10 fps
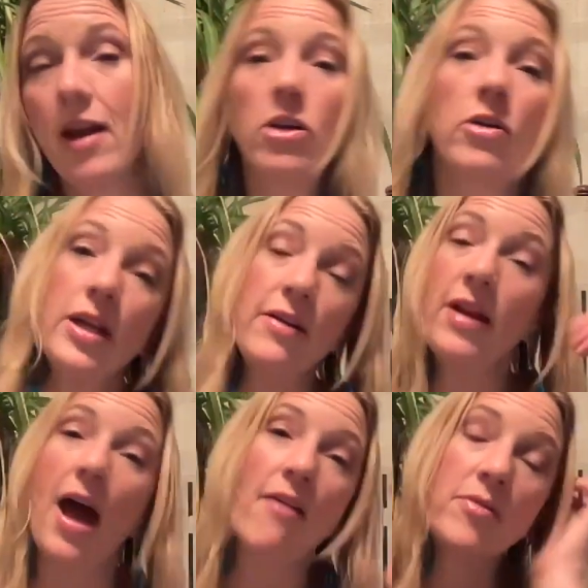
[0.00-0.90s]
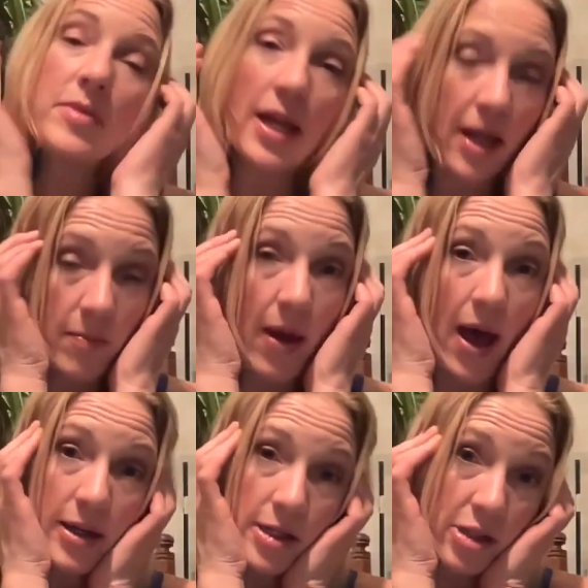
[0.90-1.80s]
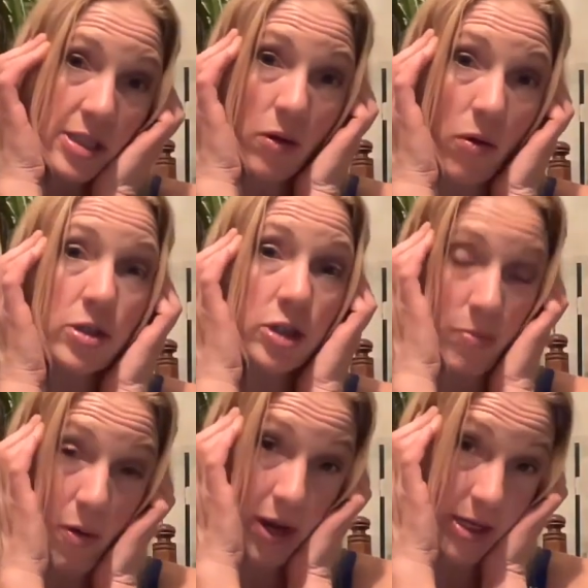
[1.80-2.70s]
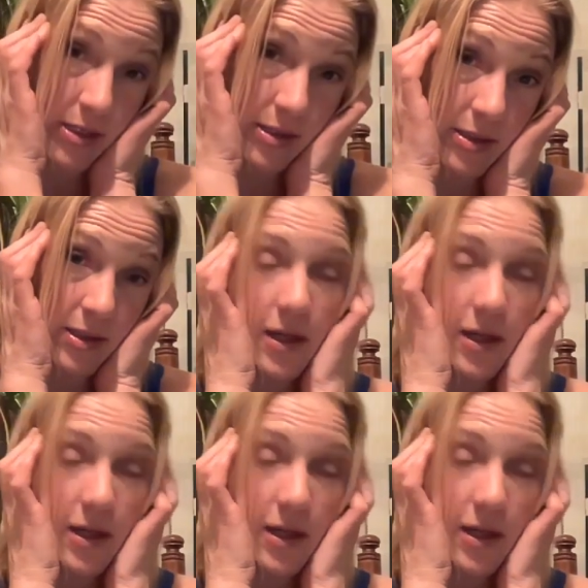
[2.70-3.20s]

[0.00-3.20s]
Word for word: You can even have them lay in bed and just hold your points.